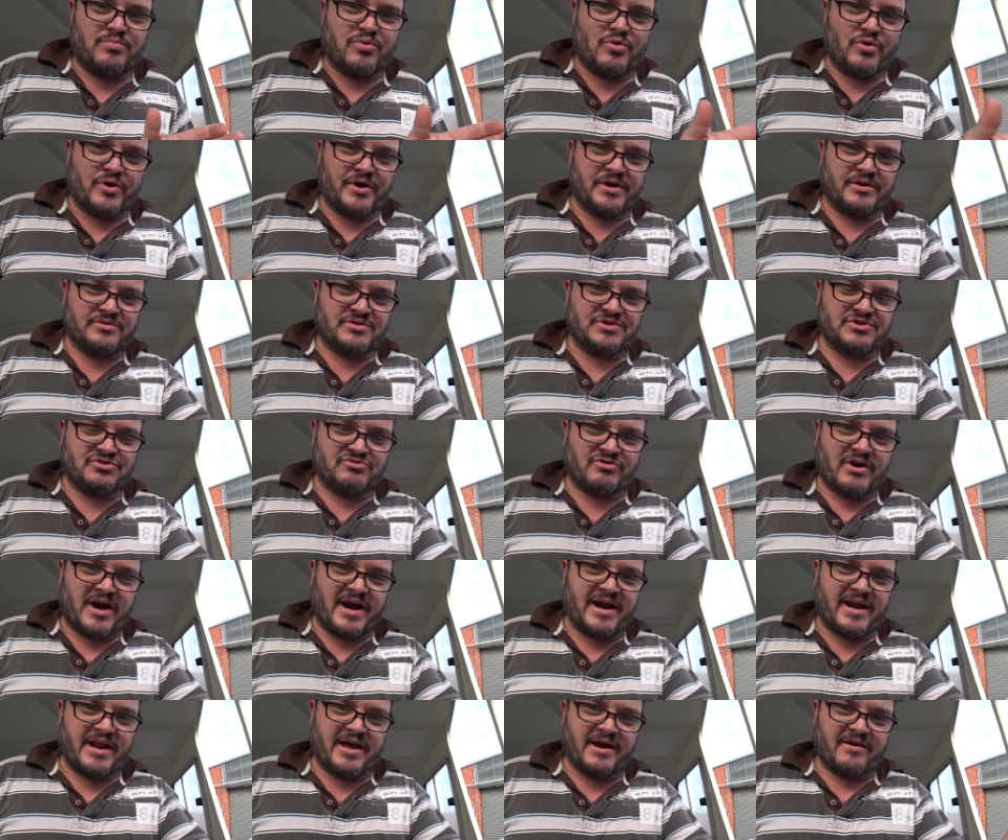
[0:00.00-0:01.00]
point
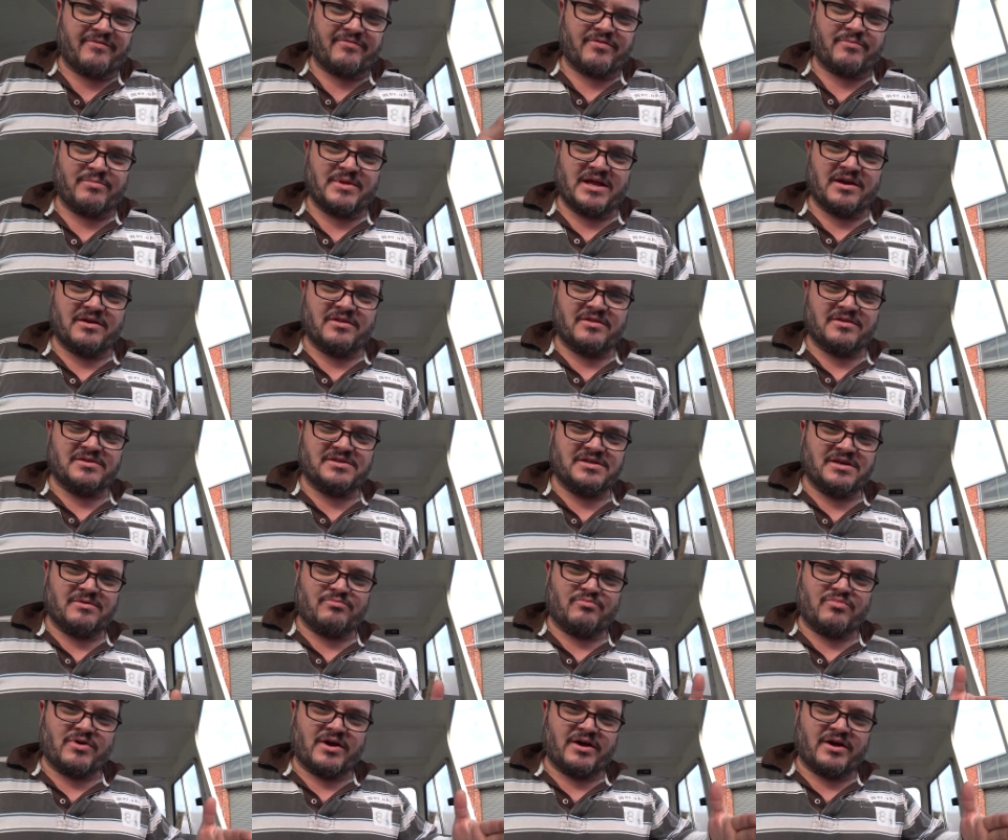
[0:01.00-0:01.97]
straight out from the end of the tip